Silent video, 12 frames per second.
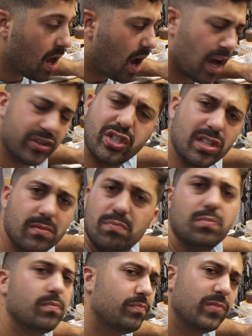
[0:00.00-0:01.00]
It's just,
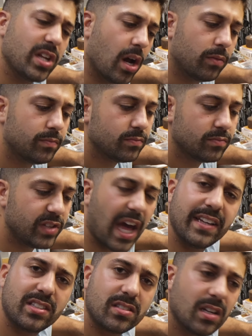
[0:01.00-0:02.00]
you know,
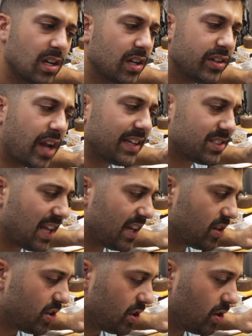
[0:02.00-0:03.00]
nice thing
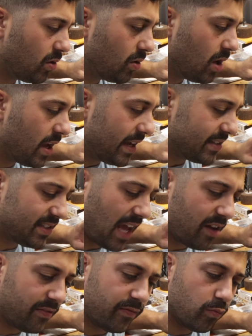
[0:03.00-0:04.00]
to do instead
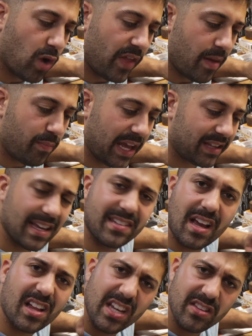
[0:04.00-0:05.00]
of run them like this.
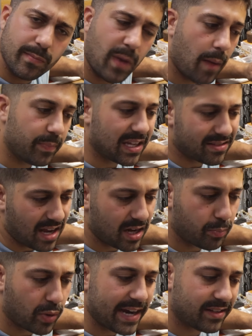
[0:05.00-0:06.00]
It cleans them up, gets any
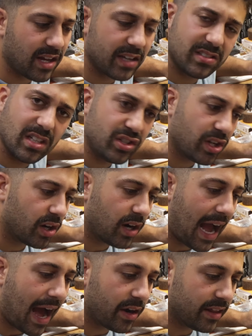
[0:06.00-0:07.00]
brake dust and dirt
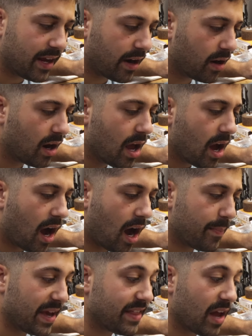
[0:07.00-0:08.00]
out of there.
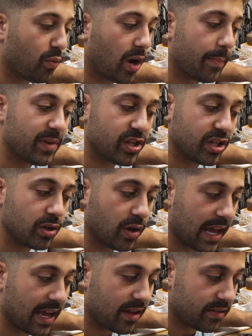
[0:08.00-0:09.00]
And then what I'm going to do
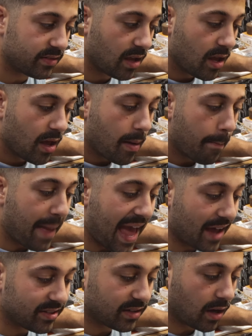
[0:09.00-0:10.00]
is
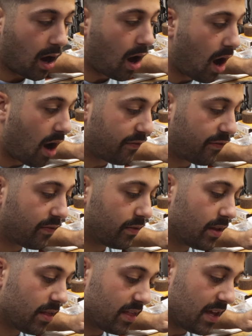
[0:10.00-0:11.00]
mask off
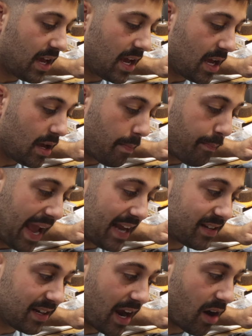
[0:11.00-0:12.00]
the
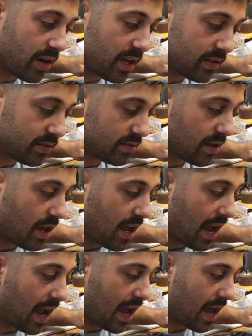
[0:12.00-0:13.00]
painted areas
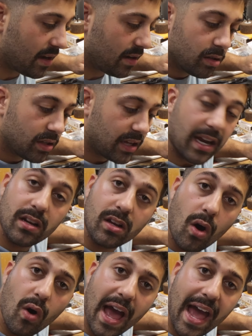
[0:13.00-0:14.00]
and
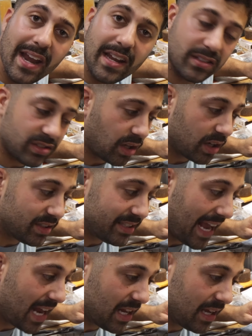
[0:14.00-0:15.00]
go ahead and start
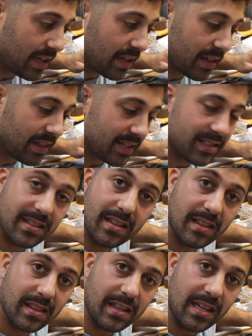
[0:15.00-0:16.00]
sanding
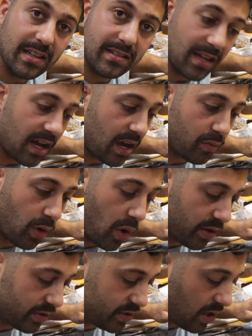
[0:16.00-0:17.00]
these
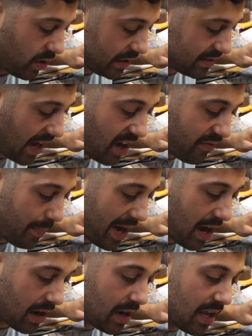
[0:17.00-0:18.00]
rotors. So it's kind of a
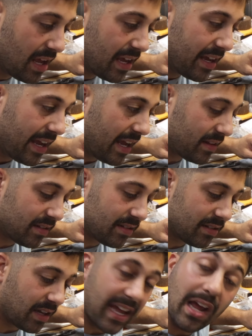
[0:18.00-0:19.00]
bear.
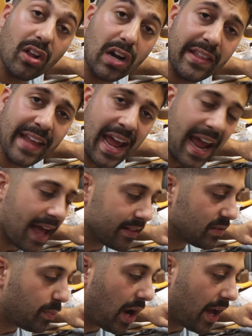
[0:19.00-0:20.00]
It's a killer on the
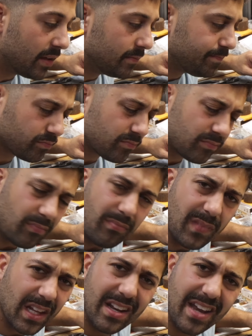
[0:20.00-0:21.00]
hands, but
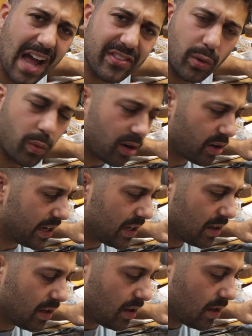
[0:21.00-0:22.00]
not to worry.
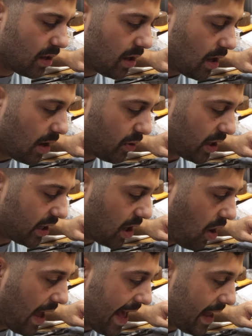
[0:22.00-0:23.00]
And we're going to
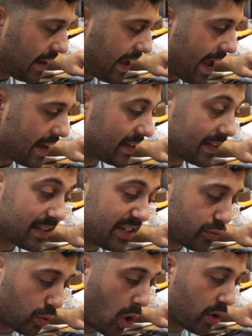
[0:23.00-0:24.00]
go ahead and get these
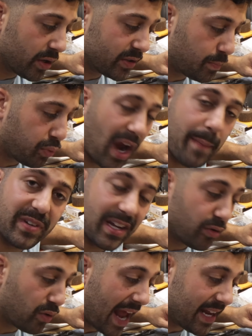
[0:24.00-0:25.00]
rotors prepped
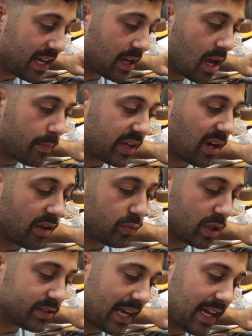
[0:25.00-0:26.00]
and ready, because
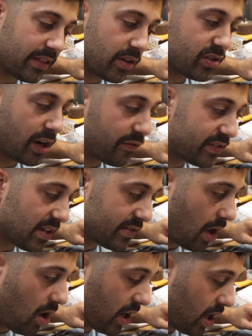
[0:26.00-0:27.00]
once I get the surfaces
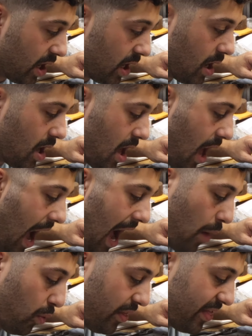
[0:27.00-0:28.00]
all good, I
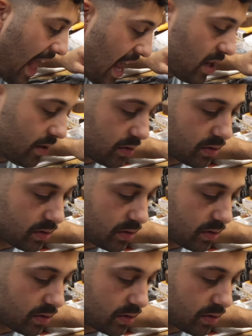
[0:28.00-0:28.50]
will then